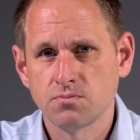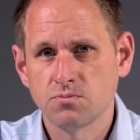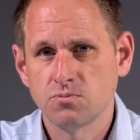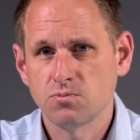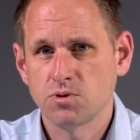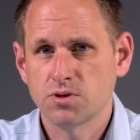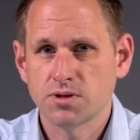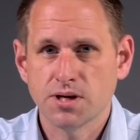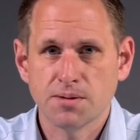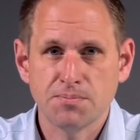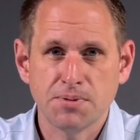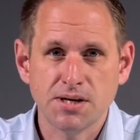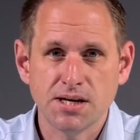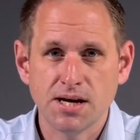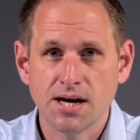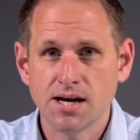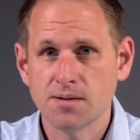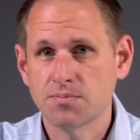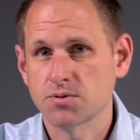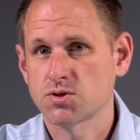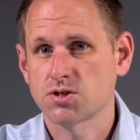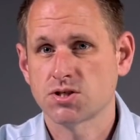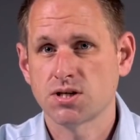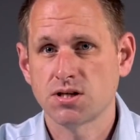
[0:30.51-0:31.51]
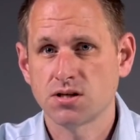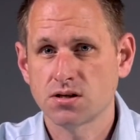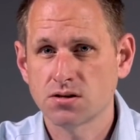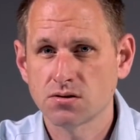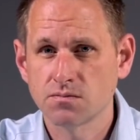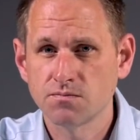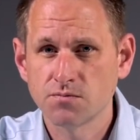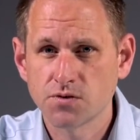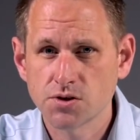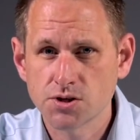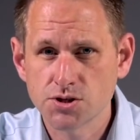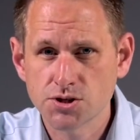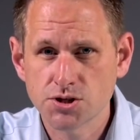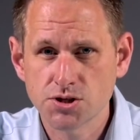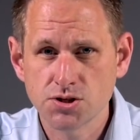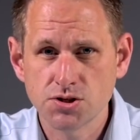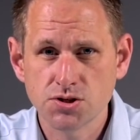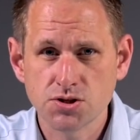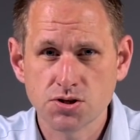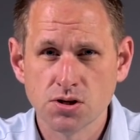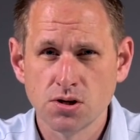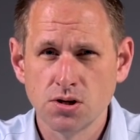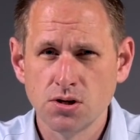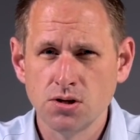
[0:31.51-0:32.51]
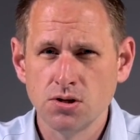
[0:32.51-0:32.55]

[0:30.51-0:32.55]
Will there be Apple Silicon versions,